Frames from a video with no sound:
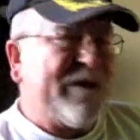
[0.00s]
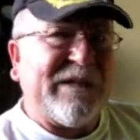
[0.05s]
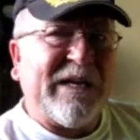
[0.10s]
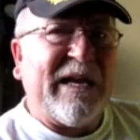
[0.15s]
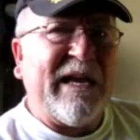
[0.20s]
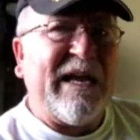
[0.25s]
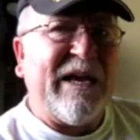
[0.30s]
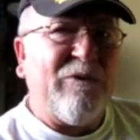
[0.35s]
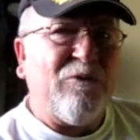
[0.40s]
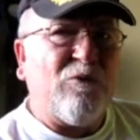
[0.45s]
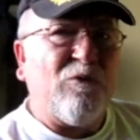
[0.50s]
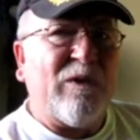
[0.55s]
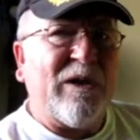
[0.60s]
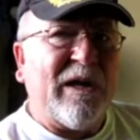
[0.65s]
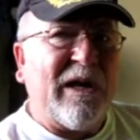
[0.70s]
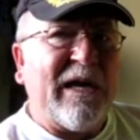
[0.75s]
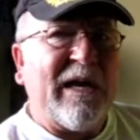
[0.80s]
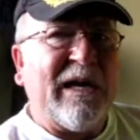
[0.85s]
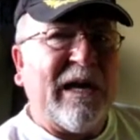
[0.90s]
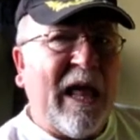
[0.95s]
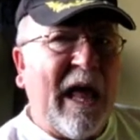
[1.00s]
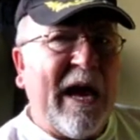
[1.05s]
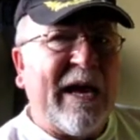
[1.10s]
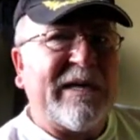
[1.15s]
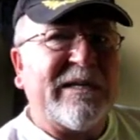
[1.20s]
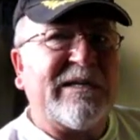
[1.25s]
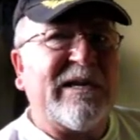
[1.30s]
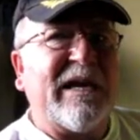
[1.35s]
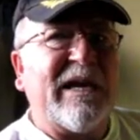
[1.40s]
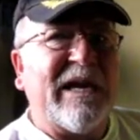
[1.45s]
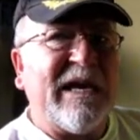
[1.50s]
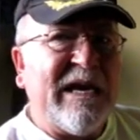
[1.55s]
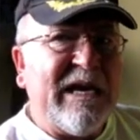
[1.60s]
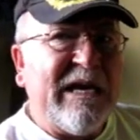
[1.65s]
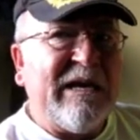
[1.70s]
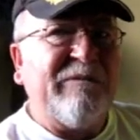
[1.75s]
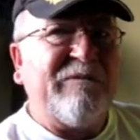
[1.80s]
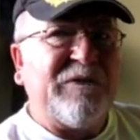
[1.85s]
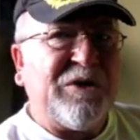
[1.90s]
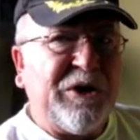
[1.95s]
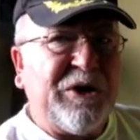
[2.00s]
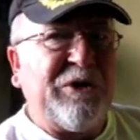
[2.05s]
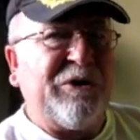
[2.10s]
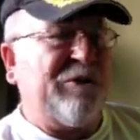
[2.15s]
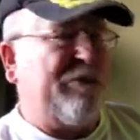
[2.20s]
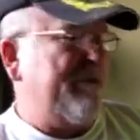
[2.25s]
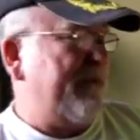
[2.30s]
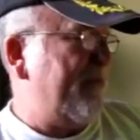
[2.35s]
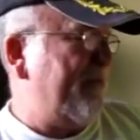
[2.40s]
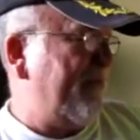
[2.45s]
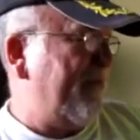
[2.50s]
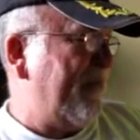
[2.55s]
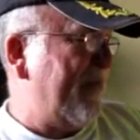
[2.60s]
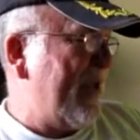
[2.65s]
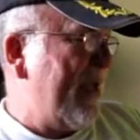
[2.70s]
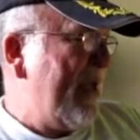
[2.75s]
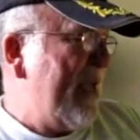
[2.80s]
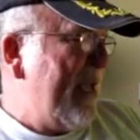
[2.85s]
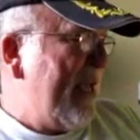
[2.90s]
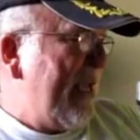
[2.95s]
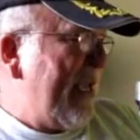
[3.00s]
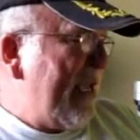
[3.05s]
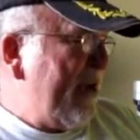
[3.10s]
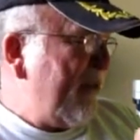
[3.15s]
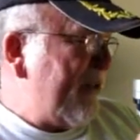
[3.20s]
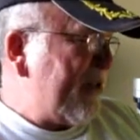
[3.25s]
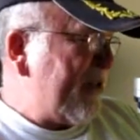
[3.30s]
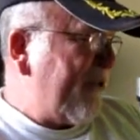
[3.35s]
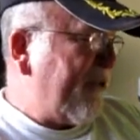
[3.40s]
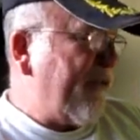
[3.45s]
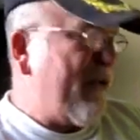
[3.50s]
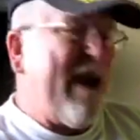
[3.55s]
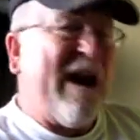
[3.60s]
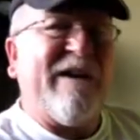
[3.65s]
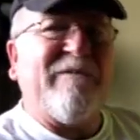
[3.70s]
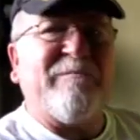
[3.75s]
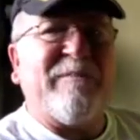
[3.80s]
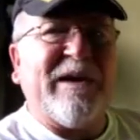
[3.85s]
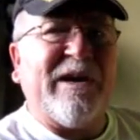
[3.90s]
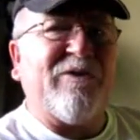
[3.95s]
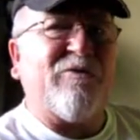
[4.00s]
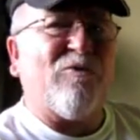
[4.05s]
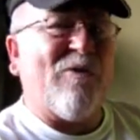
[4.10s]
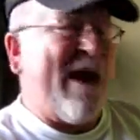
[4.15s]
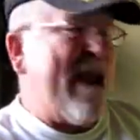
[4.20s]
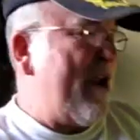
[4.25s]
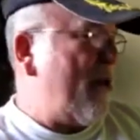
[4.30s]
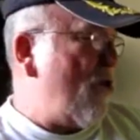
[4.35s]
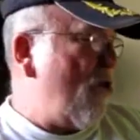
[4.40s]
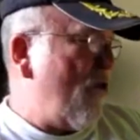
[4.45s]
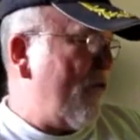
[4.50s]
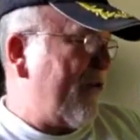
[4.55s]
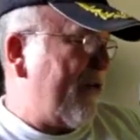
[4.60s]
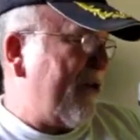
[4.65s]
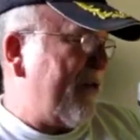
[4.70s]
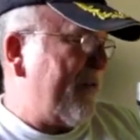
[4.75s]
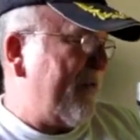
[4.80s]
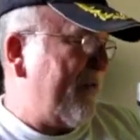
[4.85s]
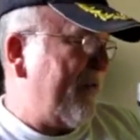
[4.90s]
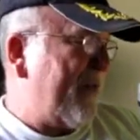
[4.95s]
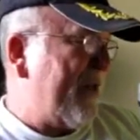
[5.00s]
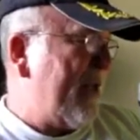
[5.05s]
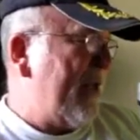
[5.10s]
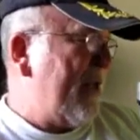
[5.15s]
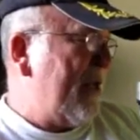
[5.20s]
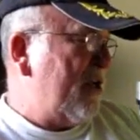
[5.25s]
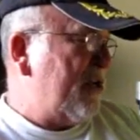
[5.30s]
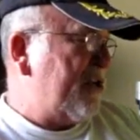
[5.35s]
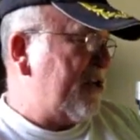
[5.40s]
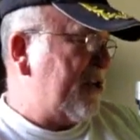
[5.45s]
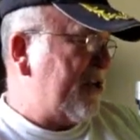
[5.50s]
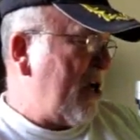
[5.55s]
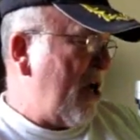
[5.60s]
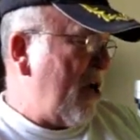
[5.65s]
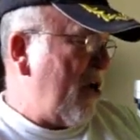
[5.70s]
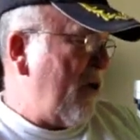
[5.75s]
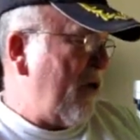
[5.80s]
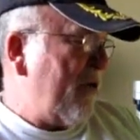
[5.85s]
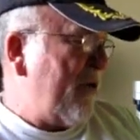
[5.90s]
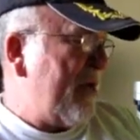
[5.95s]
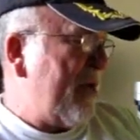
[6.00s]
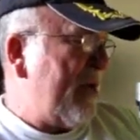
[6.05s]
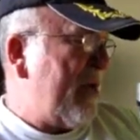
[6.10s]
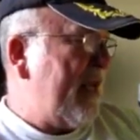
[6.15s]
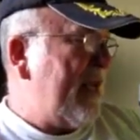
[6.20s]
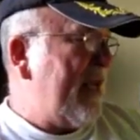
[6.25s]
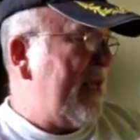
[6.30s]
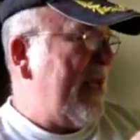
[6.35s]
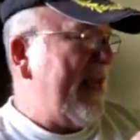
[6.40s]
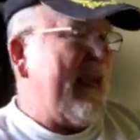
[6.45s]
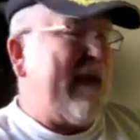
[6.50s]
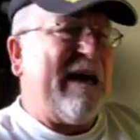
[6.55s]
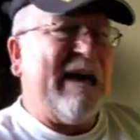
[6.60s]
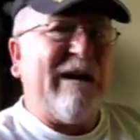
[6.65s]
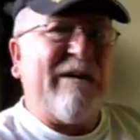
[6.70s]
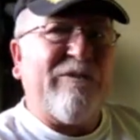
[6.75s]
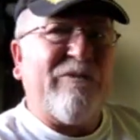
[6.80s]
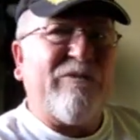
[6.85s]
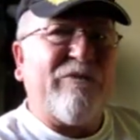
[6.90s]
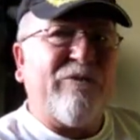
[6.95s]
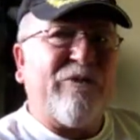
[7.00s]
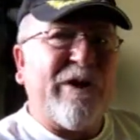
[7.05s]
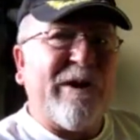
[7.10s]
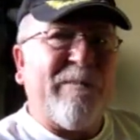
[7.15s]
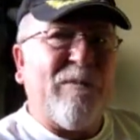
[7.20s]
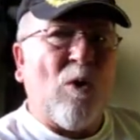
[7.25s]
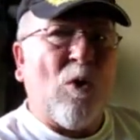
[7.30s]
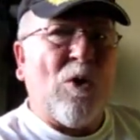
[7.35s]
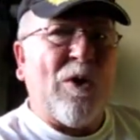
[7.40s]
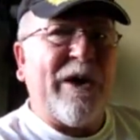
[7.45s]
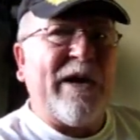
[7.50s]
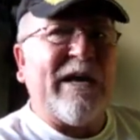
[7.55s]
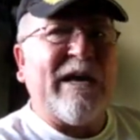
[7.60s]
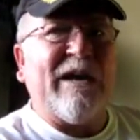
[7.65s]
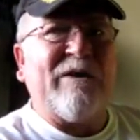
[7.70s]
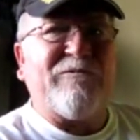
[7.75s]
that he really liked to heave to. He was afraid of being ran over. So every morning at